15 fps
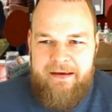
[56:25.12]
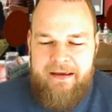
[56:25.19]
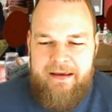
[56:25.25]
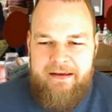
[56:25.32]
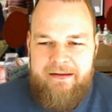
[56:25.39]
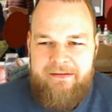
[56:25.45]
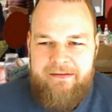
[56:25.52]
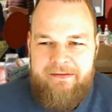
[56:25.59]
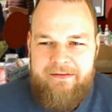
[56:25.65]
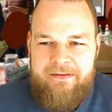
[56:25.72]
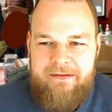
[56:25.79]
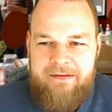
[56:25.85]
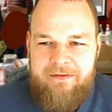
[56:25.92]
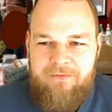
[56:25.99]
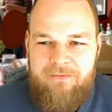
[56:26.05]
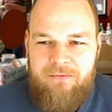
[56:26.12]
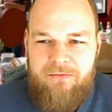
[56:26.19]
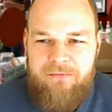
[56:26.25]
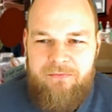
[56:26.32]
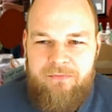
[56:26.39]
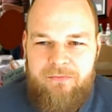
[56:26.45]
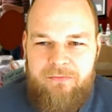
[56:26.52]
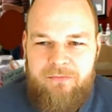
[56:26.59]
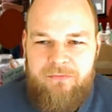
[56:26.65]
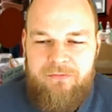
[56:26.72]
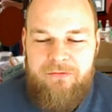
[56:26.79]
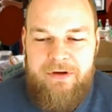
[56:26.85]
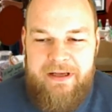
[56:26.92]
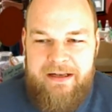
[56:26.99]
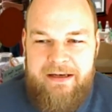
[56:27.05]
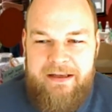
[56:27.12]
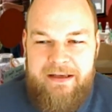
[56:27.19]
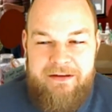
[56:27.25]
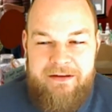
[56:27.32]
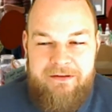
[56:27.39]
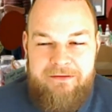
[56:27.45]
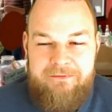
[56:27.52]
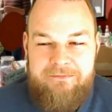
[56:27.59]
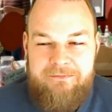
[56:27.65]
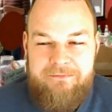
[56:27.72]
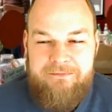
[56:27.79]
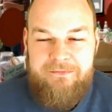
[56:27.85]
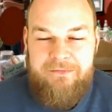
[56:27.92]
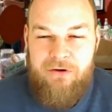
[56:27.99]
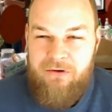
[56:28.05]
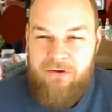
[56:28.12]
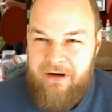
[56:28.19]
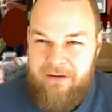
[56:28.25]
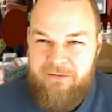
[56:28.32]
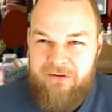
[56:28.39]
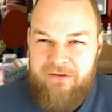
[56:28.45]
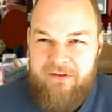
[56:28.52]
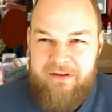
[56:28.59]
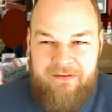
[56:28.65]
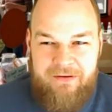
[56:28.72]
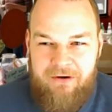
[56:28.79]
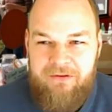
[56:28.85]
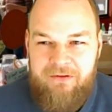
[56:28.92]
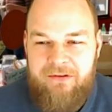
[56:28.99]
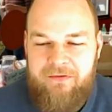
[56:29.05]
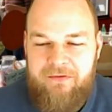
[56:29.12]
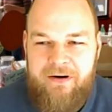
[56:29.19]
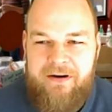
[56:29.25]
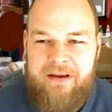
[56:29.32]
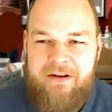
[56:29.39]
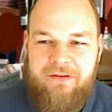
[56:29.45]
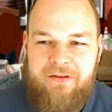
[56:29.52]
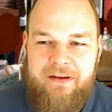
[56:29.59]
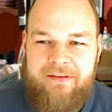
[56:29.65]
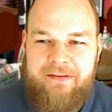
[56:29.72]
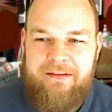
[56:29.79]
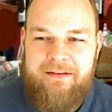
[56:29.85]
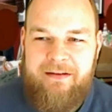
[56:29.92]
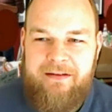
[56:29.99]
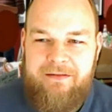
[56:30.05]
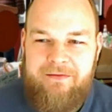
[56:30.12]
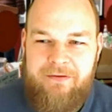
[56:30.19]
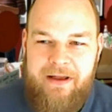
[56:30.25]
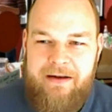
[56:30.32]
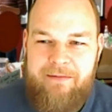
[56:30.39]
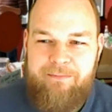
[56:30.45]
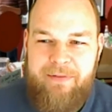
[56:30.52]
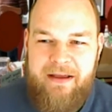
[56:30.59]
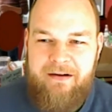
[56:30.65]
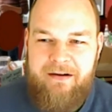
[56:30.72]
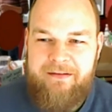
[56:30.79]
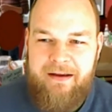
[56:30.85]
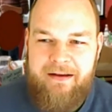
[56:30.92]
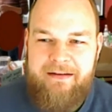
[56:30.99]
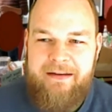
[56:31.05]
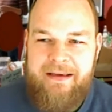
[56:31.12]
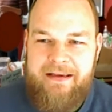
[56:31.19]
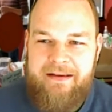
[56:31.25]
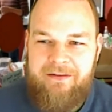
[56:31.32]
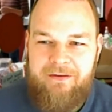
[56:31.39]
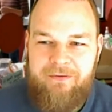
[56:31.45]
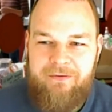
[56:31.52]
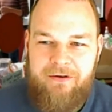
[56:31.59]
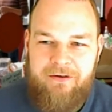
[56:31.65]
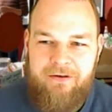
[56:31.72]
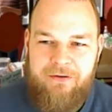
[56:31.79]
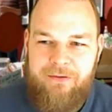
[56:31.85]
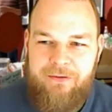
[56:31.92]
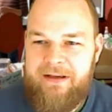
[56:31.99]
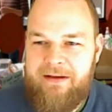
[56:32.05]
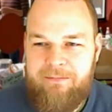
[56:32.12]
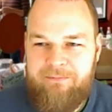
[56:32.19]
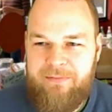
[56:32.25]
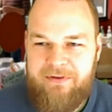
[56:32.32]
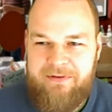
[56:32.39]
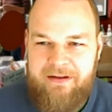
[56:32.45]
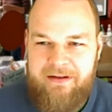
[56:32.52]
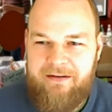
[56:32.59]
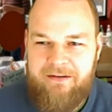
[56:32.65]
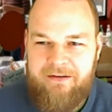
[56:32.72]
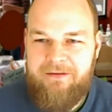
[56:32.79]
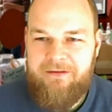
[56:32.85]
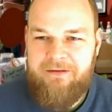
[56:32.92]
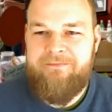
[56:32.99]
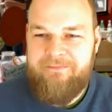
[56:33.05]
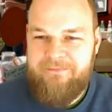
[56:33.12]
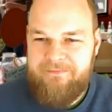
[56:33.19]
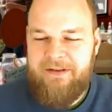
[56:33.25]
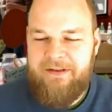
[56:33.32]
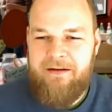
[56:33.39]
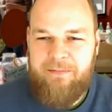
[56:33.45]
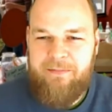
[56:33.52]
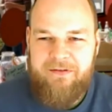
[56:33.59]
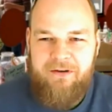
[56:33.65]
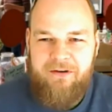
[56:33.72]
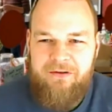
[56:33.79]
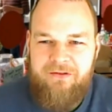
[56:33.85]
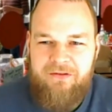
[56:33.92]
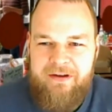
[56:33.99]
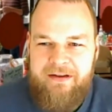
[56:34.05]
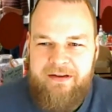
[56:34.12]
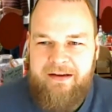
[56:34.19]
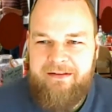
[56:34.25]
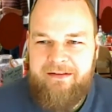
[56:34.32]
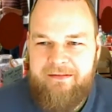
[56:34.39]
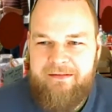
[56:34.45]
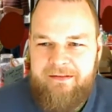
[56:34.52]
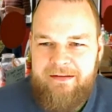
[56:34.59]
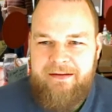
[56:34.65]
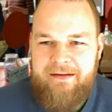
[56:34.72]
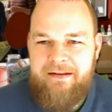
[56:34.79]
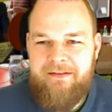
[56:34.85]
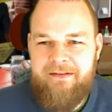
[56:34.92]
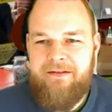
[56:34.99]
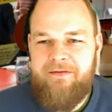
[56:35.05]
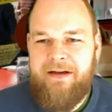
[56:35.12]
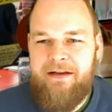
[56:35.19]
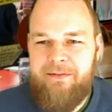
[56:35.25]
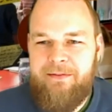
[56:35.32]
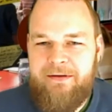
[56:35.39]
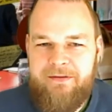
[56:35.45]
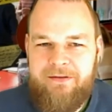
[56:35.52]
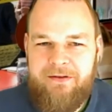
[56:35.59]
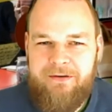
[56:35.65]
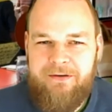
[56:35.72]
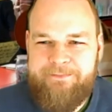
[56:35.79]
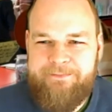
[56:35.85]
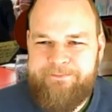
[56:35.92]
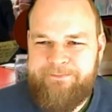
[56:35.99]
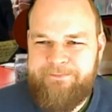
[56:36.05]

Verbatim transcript: is really good opportunity surgeons are very interested to develop better techniques for doing a particular type of surgery that yeah, not available and so on